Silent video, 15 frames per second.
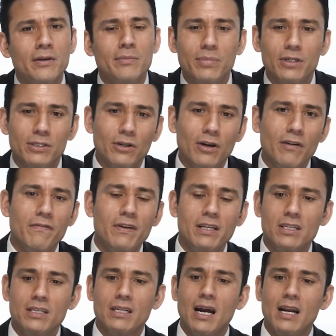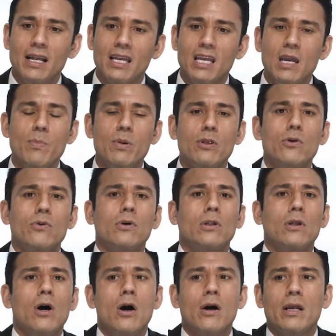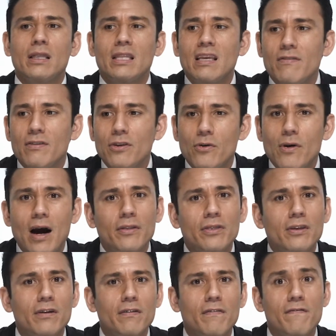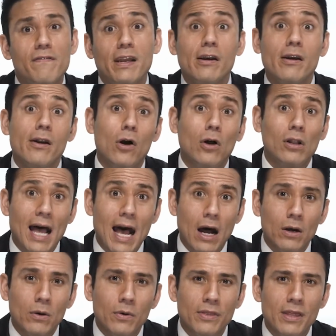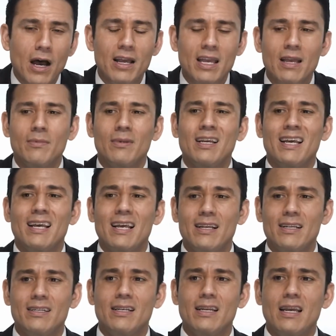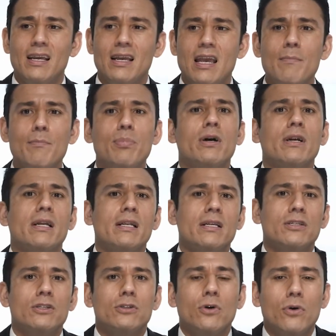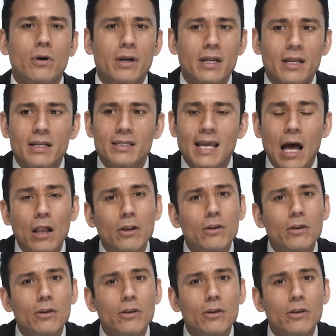But so if he's just kind of keeping you along and leaving you out there to figure it all out without him inputting his story, telling